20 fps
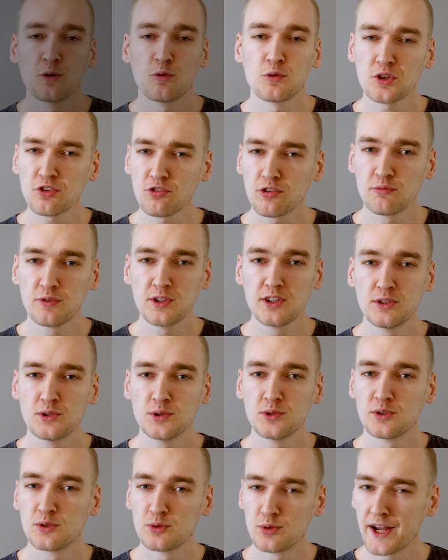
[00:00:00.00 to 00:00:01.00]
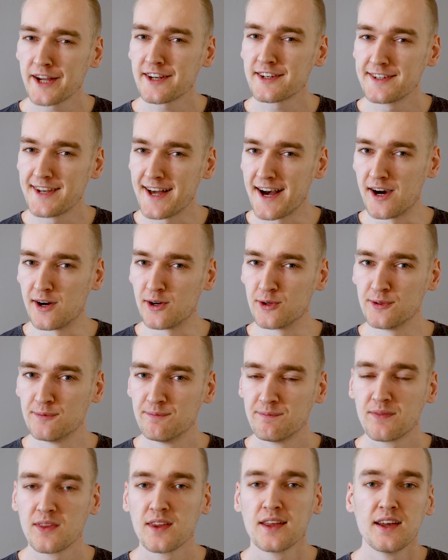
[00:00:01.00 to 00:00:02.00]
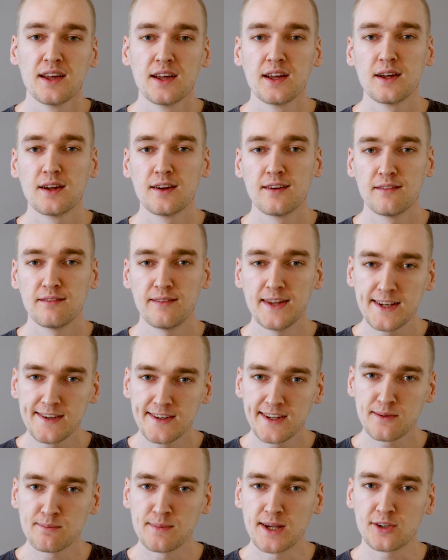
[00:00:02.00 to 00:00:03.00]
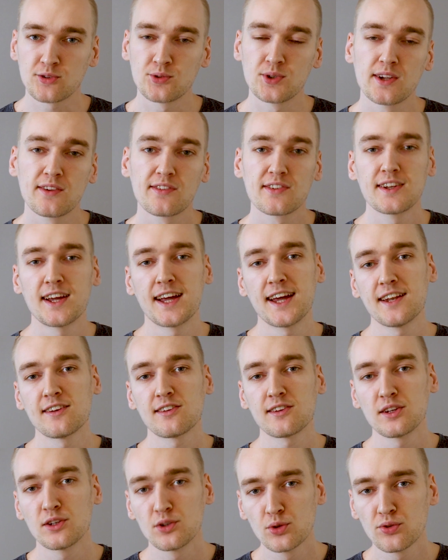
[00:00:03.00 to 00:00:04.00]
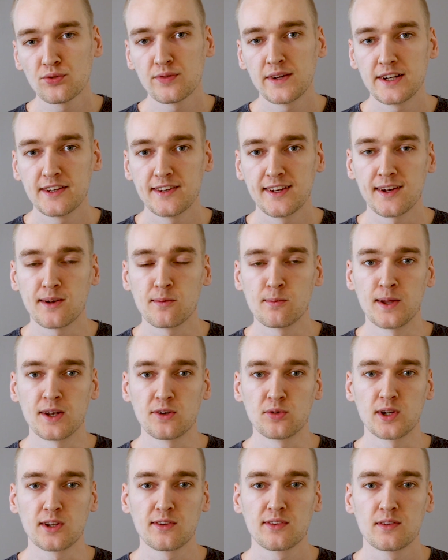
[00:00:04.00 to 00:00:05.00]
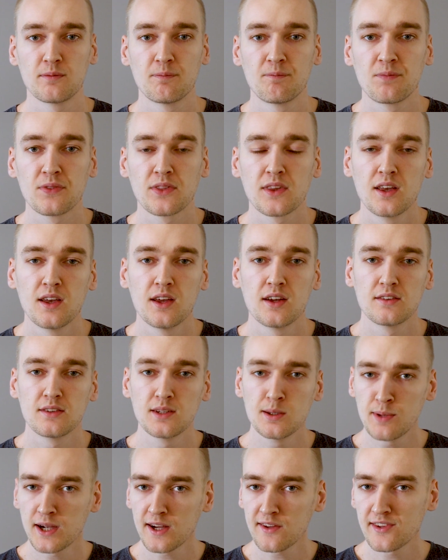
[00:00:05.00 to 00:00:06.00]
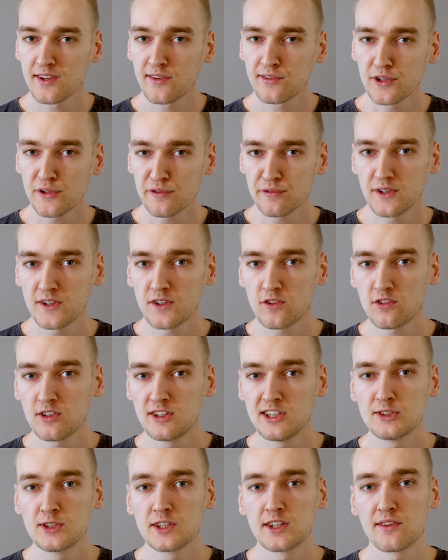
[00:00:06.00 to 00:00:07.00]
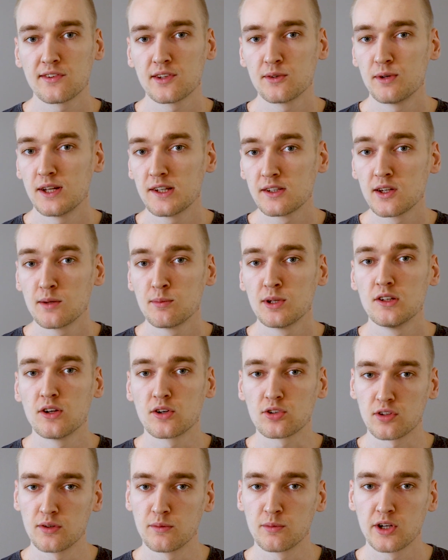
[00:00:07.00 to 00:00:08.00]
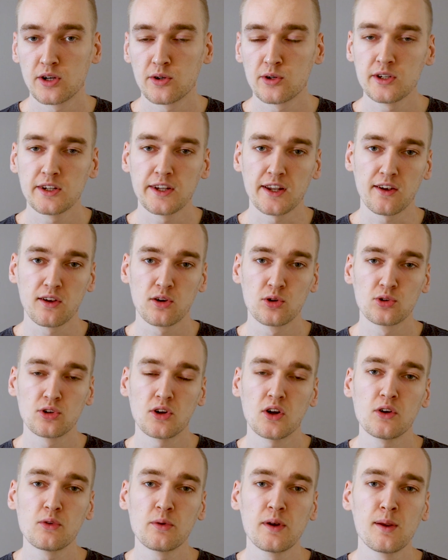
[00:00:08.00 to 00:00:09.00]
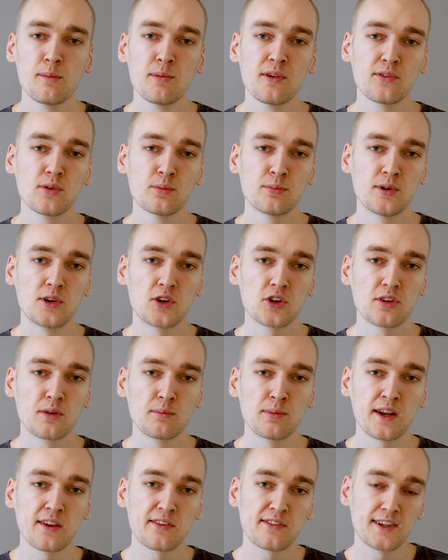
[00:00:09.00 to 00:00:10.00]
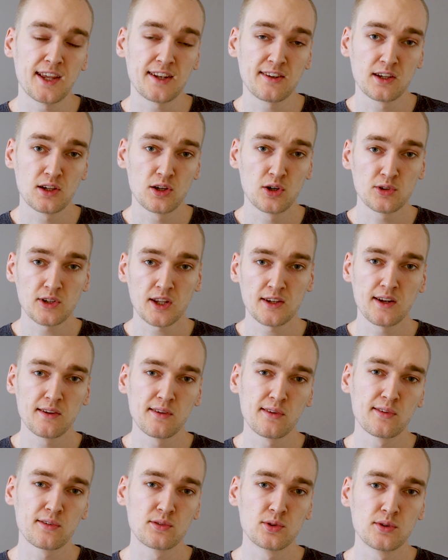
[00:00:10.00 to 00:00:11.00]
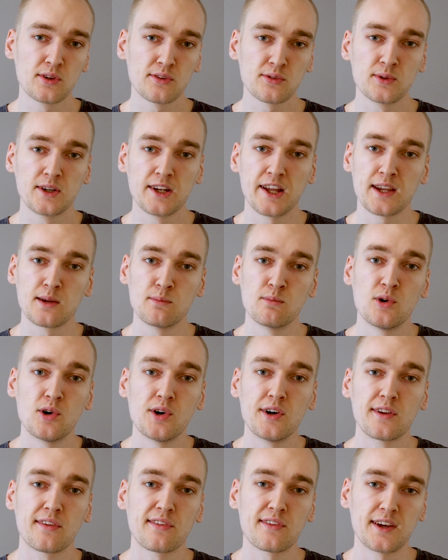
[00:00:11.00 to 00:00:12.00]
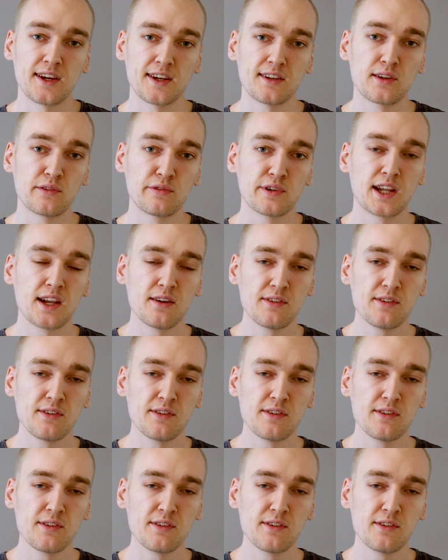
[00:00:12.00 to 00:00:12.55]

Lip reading: What should we do right now? Validate metrics and use validated metrics. Debiasing software engineering is a valuable long-term goal, and it could already be supported by static code analysis tools relying more on scientific